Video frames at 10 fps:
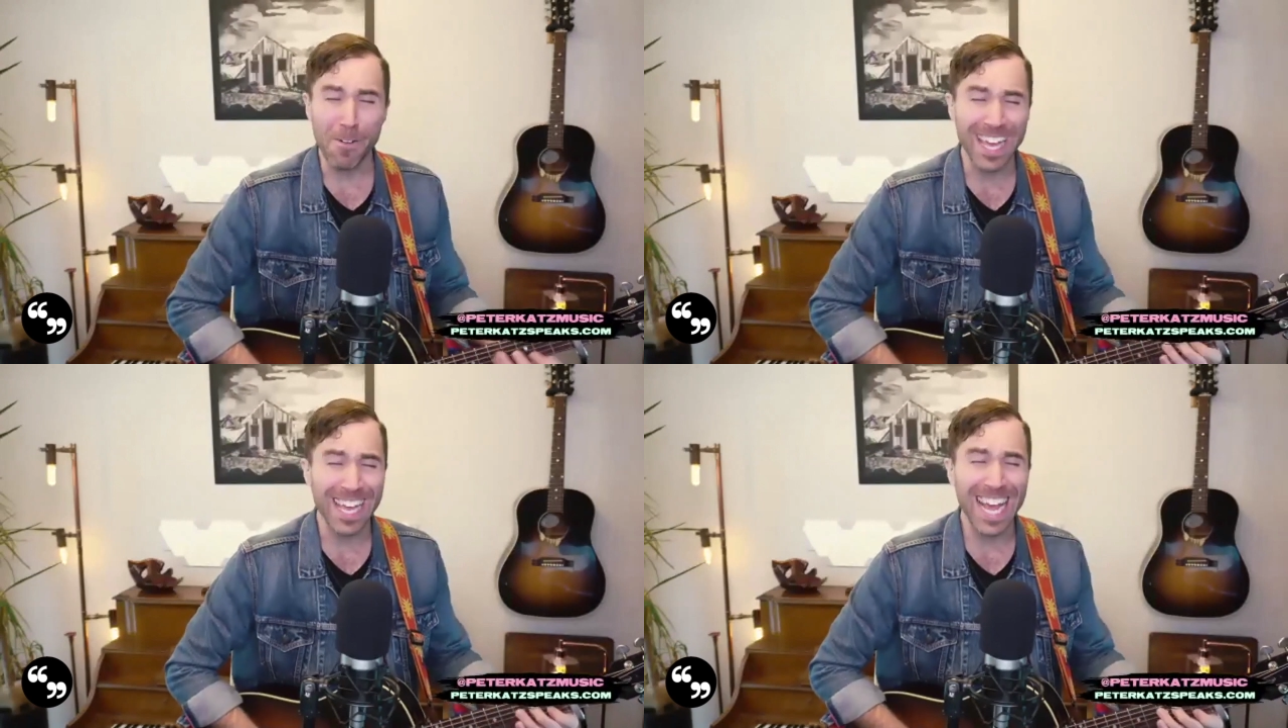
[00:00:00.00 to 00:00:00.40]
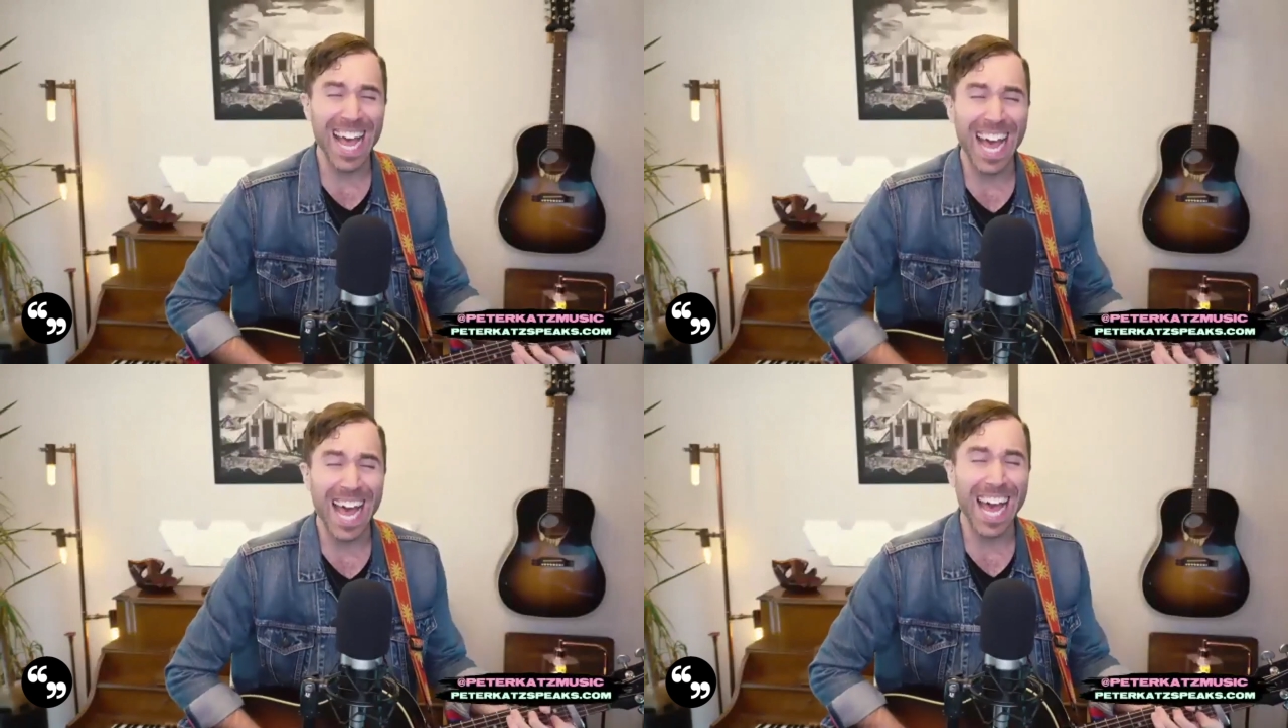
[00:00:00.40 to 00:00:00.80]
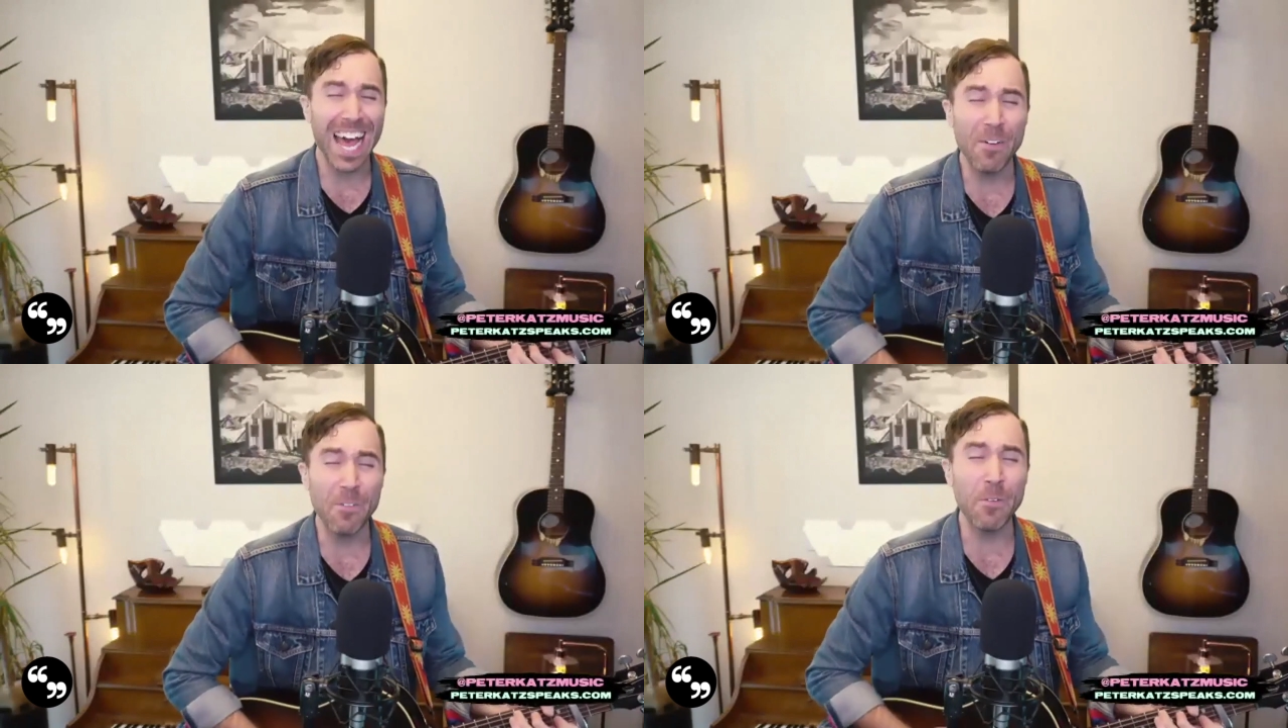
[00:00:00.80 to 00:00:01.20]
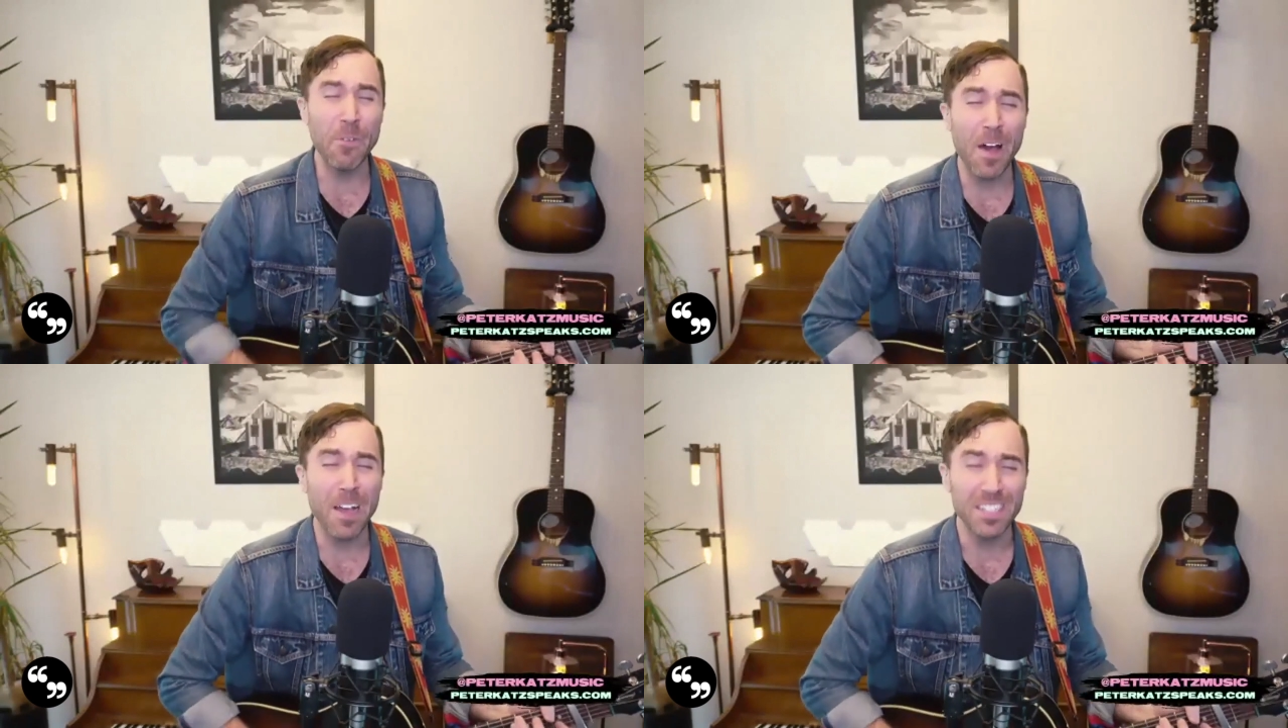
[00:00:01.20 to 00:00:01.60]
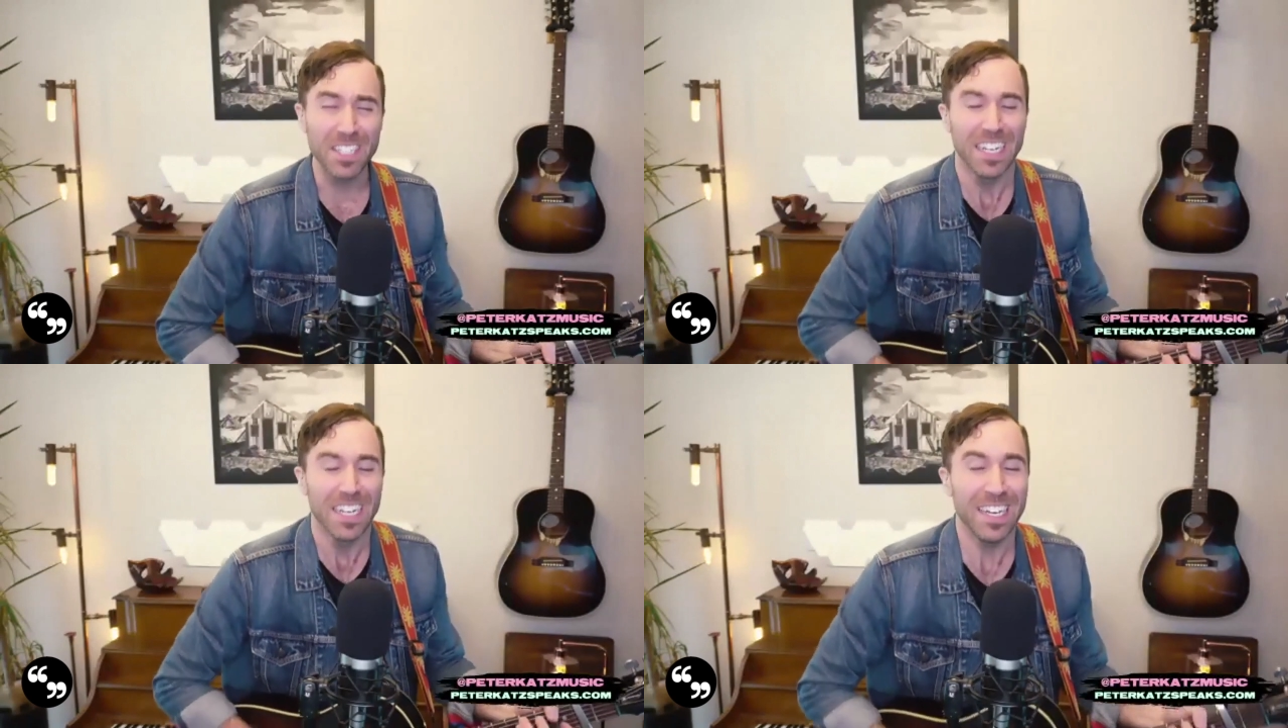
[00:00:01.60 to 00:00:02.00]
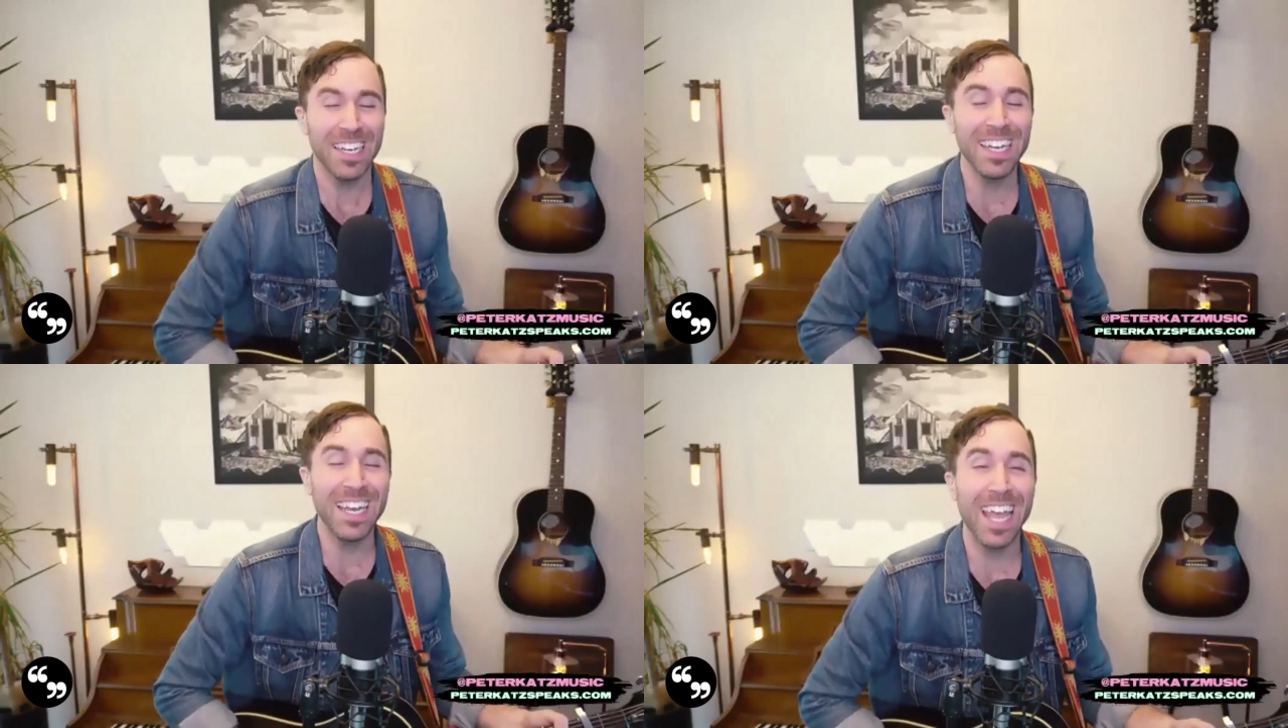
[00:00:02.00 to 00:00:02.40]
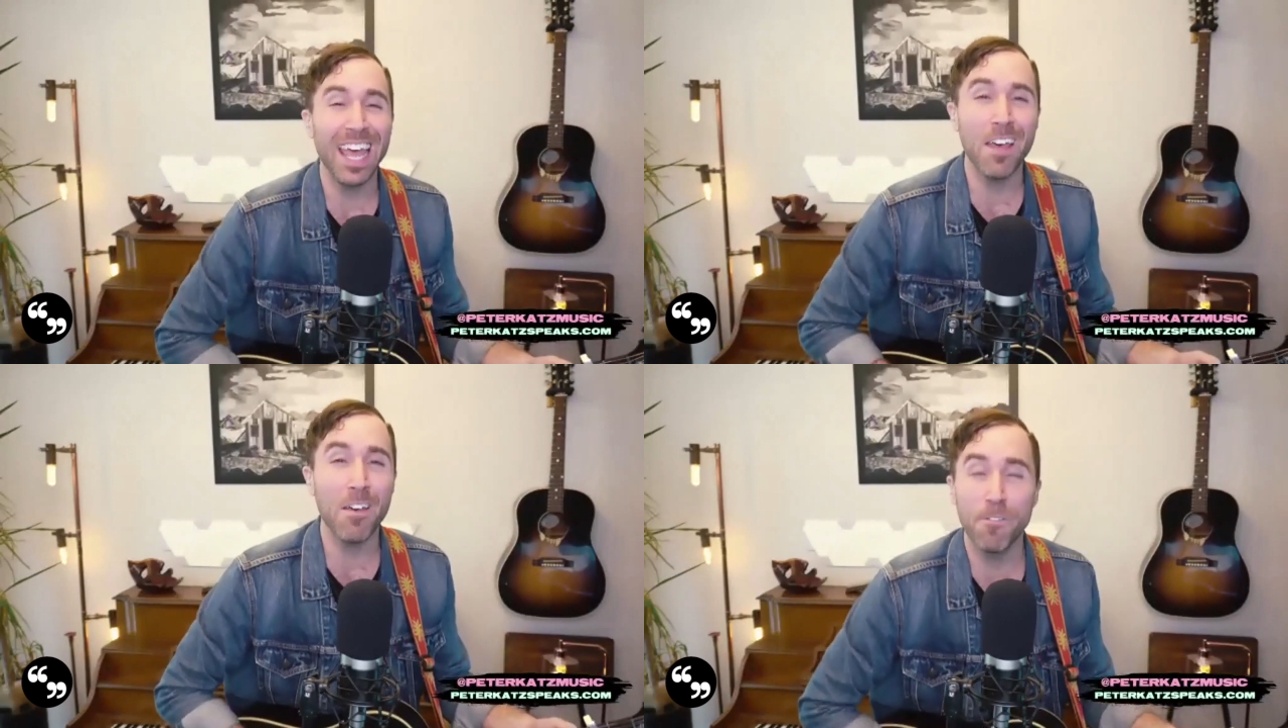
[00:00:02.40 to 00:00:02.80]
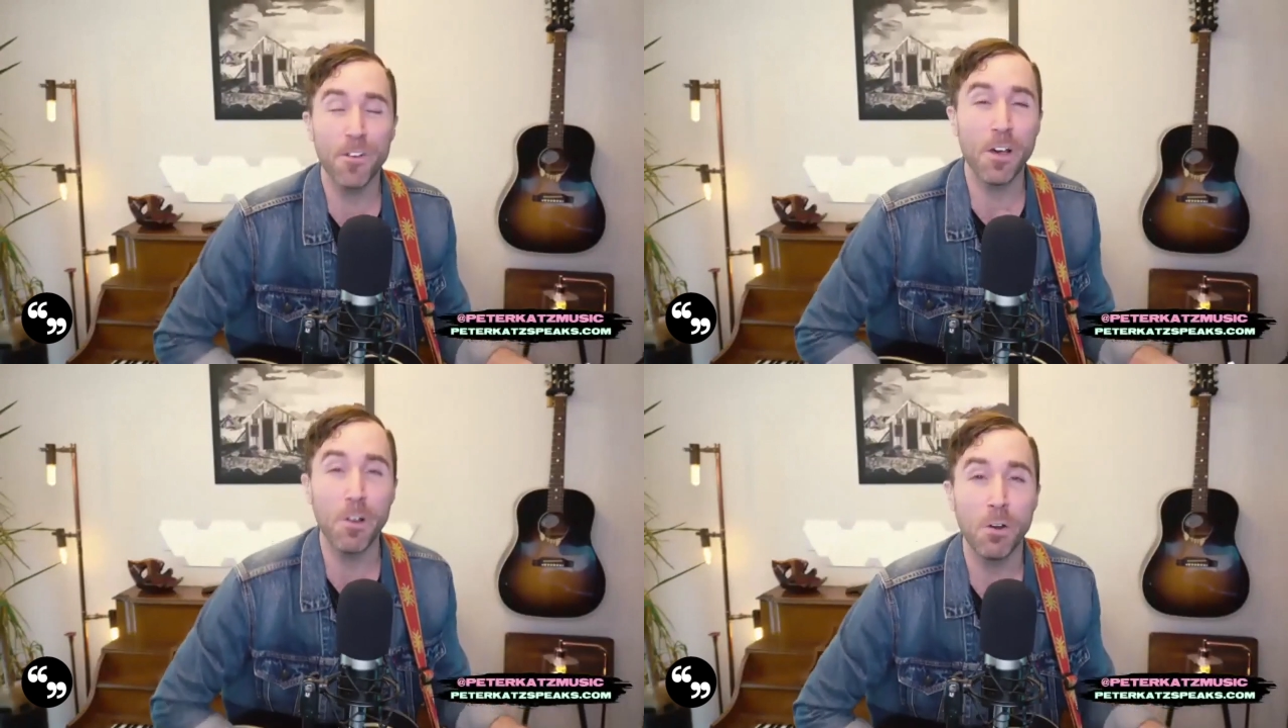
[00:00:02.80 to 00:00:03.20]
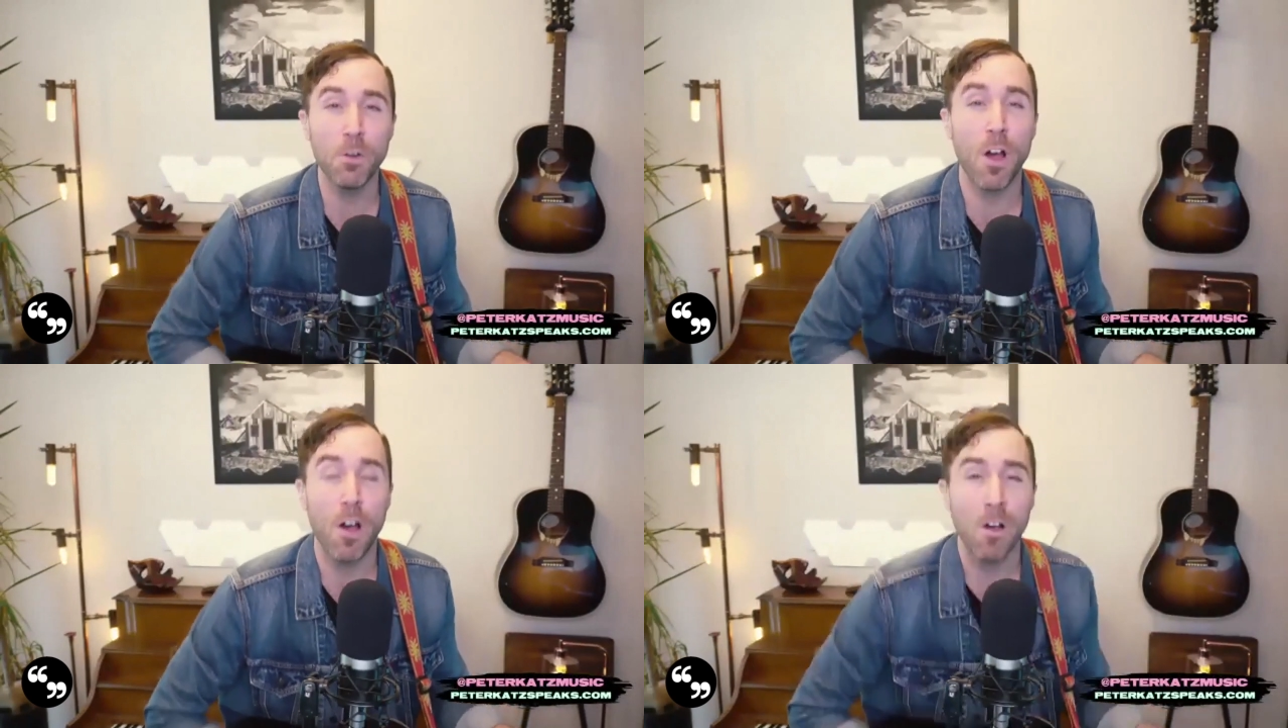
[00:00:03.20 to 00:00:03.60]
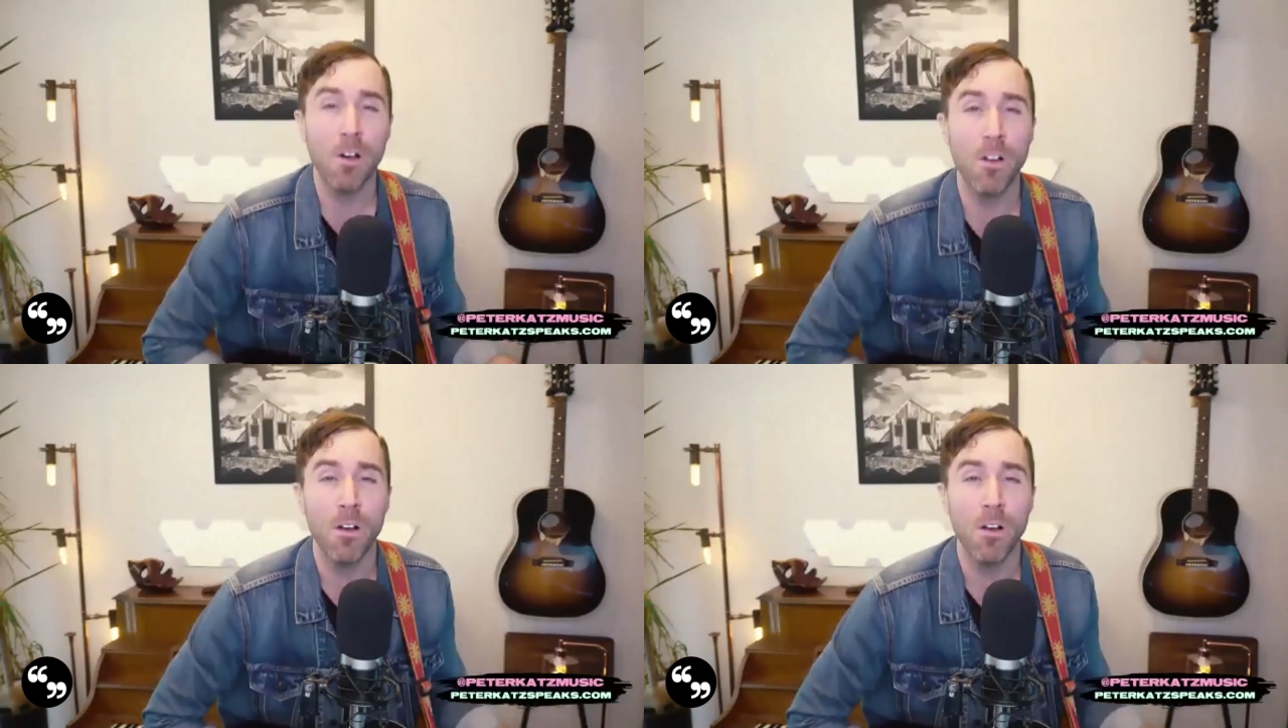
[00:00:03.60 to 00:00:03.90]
that I was never wrong,